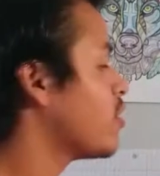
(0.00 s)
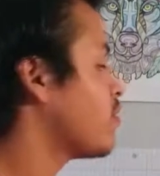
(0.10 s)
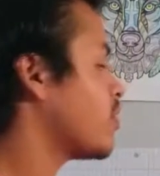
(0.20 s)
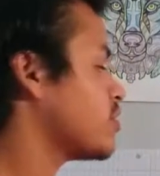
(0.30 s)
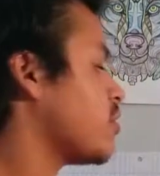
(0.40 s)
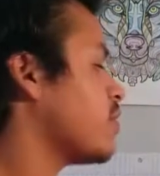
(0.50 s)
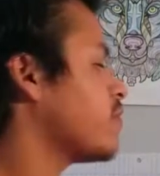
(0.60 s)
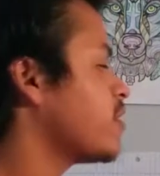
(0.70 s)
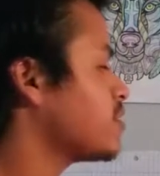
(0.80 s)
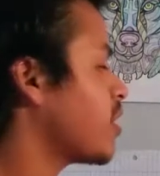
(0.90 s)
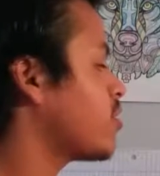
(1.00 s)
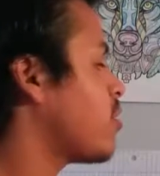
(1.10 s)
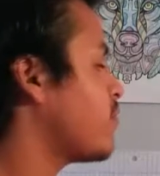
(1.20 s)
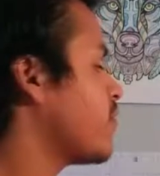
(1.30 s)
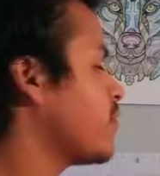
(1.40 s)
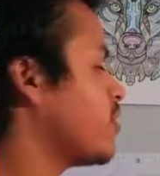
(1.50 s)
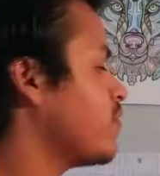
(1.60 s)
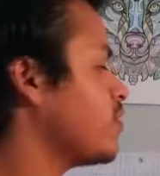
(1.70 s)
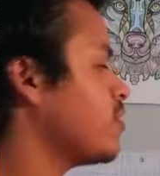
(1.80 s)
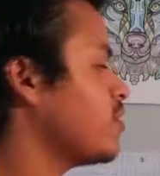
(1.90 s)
First off. Second off, if a dividend